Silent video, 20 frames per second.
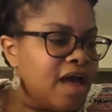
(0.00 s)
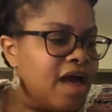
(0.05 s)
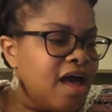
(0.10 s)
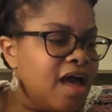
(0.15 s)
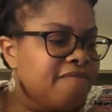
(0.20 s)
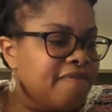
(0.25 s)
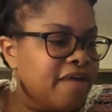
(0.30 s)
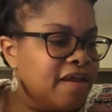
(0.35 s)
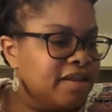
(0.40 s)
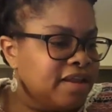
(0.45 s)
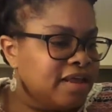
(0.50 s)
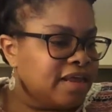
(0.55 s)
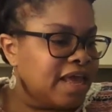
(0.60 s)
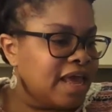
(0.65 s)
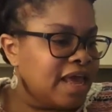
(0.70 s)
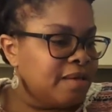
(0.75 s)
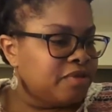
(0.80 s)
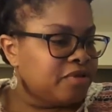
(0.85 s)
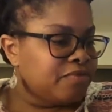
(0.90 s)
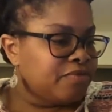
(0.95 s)
I finally
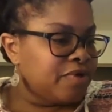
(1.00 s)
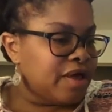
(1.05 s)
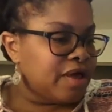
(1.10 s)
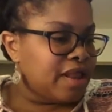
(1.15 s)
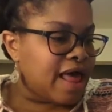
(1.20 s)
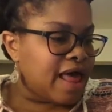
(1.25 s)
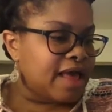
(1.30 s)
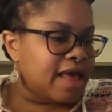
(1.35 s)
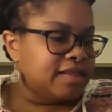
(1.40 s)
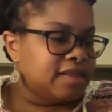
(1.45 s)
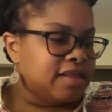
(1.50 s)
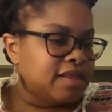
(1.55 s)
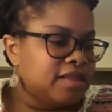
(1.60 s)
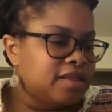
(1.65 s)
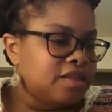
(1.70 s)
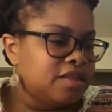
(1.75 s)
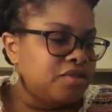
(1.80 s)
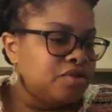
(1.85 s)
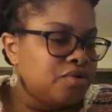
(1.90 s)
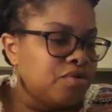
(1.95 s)
came to realize that
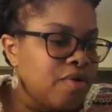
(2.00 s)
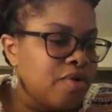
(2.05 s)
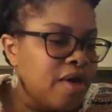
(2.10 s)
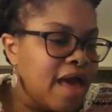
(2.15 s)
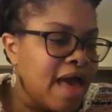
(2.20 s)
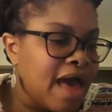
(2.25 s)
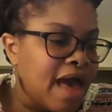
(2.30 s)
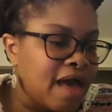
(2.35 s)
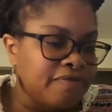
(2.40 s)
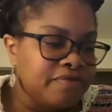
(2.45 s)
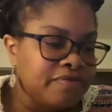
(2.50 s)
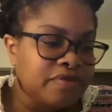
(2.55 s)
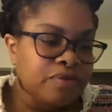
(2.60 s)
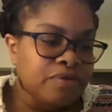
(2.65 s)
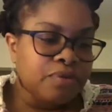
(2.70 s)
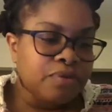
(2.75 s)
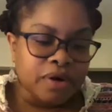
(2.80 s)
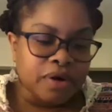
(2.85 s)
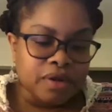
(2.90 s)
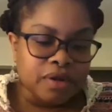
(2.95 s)
the two have to
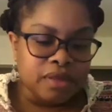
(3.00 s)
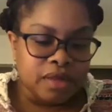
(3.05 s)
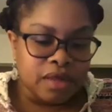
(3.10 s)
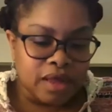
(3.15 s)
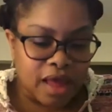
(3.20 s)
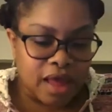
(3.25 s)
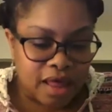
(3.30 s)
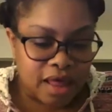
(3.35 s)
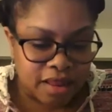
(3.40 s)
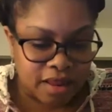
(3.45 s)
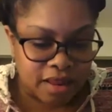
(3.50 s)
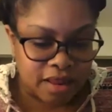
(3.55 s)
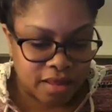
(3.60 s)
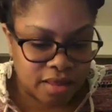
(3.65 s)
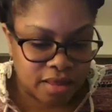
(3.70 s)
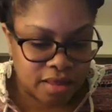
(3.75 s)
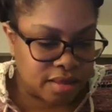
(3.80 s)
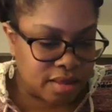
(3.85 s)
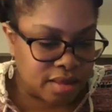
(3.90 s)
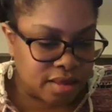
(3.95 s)
work together.
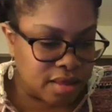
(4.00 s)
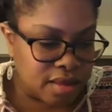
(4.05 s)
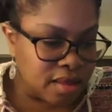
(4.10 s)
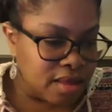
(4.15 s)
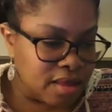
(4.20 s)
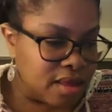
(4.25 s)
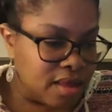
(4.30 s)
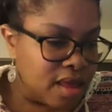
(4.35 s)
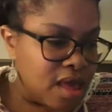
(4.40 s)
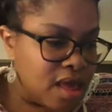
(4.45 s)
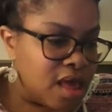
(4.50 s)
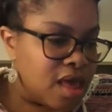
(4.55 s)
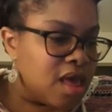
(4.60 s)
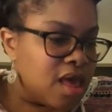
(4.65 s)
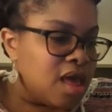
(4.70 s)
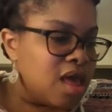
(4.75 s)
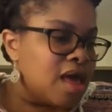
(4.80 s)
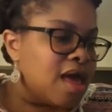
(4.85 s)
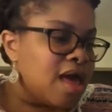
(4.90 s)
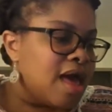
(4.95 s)

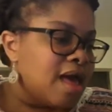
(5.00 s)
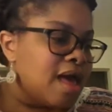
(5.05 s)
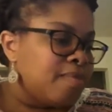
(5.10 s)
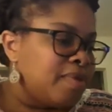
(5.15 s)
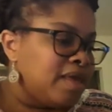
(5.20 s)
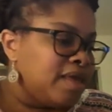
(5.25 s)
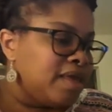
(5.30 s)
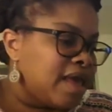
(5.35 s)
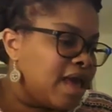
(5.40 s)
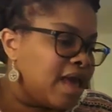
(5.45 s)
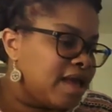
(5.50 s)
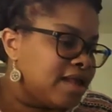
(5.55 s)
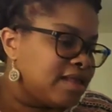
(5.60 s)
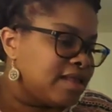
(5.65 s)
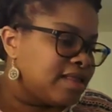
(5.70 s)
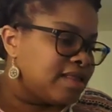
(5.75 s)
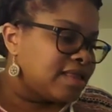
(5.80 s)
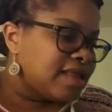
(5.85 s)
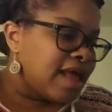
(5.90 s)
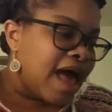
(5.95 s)
I began
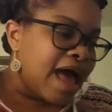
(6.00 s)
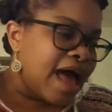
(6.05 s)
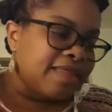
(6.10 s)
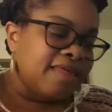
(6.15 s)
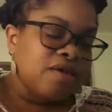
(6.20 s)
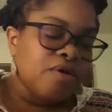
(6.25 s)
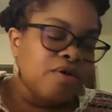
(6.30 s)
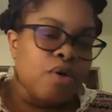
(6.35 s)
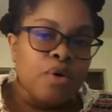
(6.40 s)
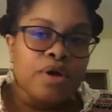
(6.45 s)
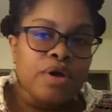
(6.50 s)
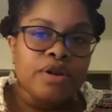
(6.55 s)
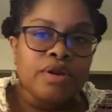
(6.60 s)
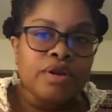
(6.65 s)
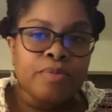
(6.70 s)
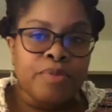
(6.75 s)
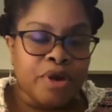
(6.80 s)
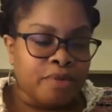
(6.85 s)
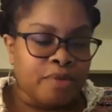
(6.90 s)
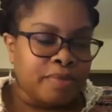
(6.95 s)
tithing
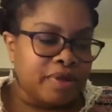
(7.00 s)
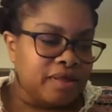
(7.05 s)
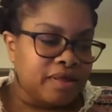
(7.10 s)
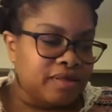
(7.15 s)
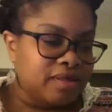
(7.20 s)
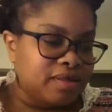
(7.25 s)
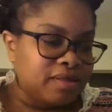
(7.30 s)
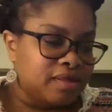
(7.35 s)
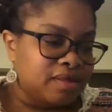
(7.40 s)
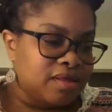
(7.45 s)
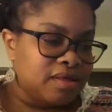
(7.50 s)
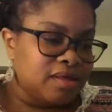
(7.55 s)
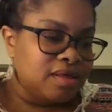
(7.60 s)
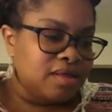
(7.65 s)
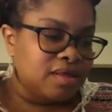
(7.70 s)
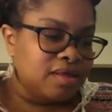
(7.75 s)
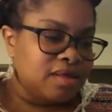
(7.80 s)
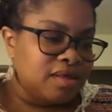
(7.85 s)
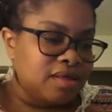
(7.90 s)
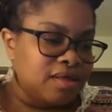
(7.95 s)
on purpose.
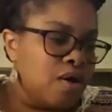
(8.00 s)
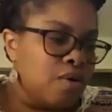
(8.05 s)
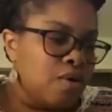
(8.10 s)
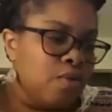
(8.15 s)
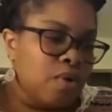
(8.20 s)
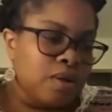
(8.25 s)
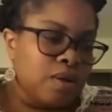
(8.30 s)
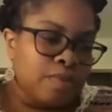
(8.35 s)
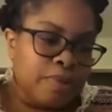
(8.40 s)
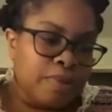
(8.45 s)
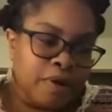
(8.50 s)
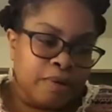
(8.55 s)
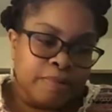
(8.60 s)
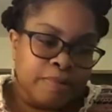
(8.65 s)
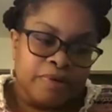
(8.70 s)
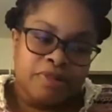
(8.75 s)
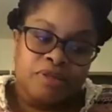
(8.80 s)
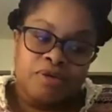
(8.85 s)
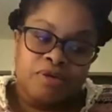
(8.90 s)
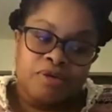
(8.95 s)
What
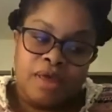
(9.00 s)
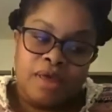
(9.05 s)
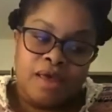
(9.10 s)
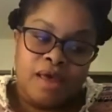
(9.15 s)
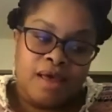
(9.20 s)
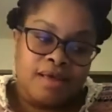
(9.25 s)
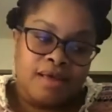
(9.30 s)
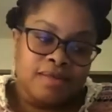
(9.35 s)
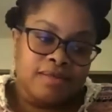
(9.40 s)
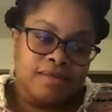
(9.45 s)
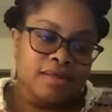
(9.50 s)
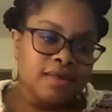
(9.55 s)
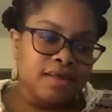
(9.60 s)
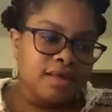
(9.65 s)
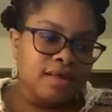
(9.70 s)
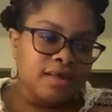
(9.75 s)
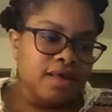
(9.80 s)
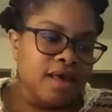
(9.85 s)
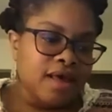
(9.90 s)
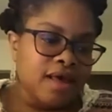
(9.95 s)
purpose, you may ask?
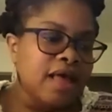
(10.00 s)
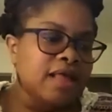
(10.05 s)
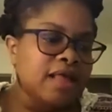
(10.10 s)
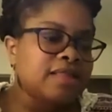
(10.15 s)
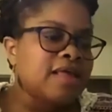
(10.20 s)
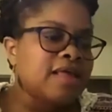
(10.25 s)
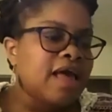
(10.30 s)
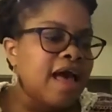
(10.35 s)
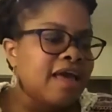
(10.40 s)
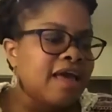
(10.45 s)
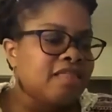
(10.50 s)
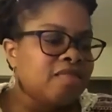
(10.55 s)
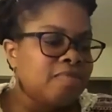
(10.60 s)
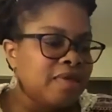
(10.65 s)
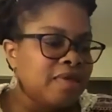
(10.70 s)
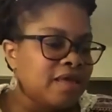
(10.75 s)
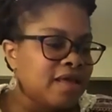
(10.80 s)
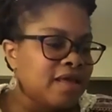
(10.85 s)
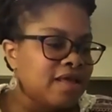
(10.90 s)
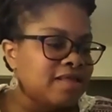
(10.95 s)
I tithe
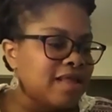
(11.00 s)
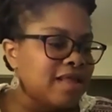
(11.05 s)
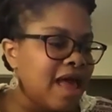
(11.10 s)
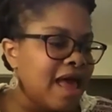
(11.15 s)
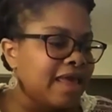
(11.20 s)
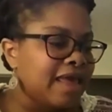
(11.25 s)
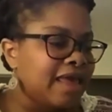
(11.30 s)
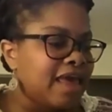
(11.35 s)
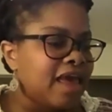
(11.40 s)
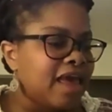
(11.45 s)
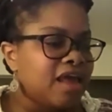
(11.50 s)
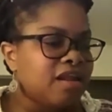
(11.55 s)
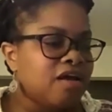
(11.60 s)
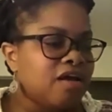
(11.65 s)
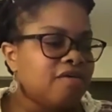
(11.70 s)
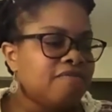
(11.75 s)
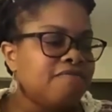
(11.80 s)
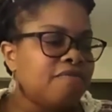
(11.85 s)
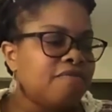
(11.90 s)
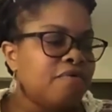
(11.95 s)
because I can't
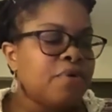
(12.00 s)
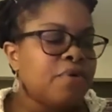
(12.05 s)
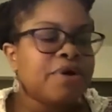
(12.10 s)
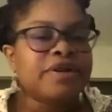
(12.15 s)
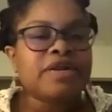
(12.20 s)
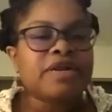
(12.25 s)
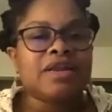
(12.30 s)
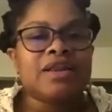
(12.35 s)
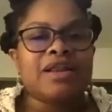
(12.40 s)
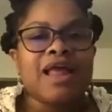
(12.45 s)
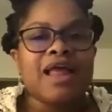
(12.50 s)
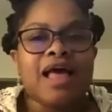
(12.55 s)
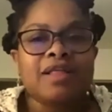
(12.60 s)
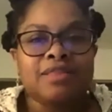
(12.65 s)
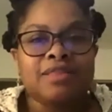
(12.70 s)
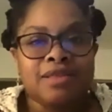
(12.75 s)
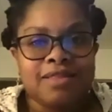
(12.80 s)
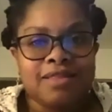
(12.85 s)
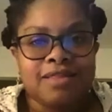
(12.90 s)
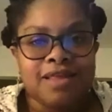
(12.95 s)
afford not
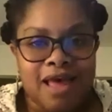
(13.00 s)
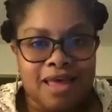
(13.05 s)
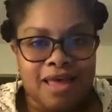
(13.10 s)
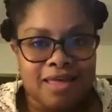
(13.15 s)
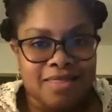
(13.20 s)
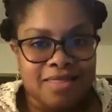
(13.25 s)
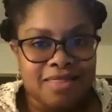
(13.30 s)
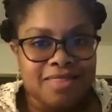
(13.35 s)
to tithe.